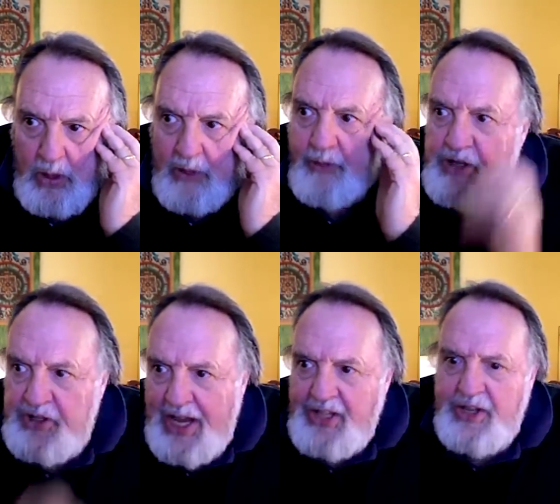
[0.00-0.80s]
if we
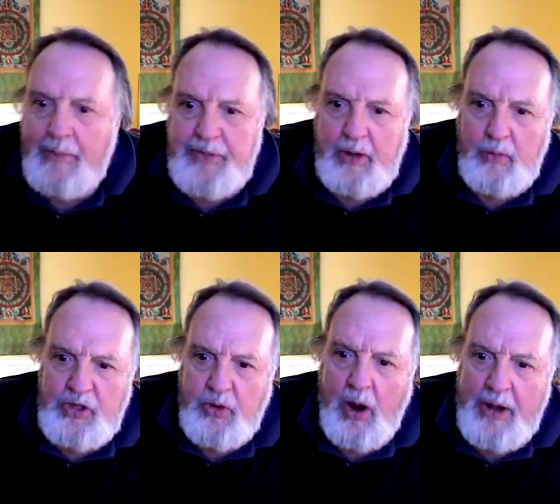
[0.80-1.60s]
say something,
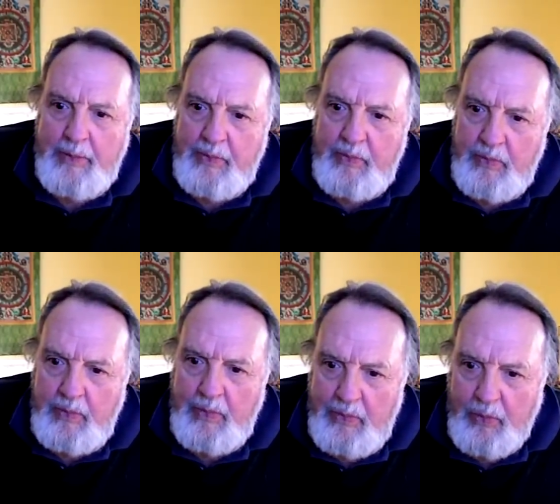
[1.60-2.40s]
we try to
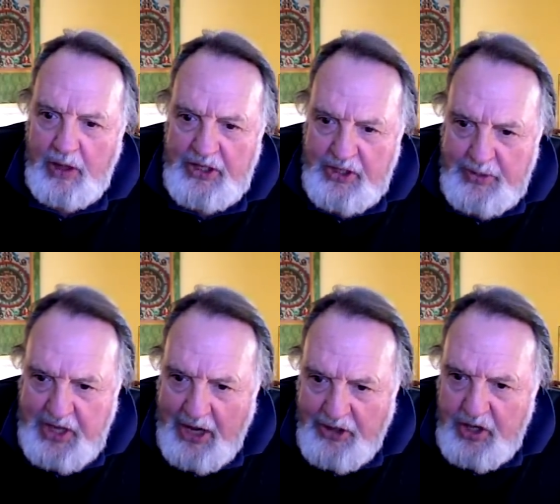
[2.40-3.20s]
really
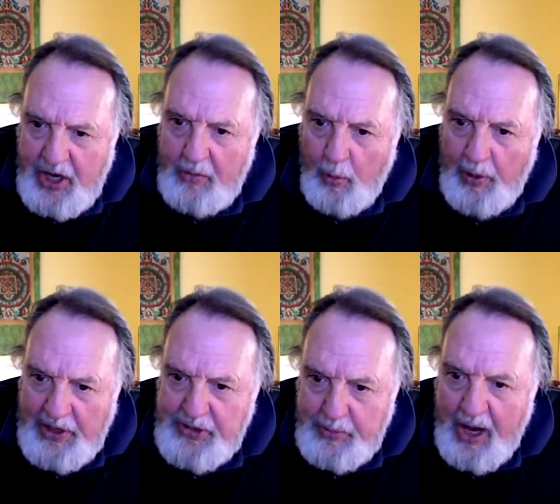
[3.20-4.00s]
substantiate
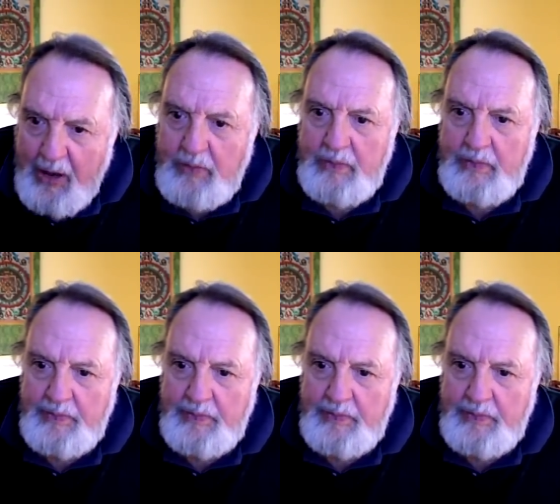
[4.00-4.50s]
what it's about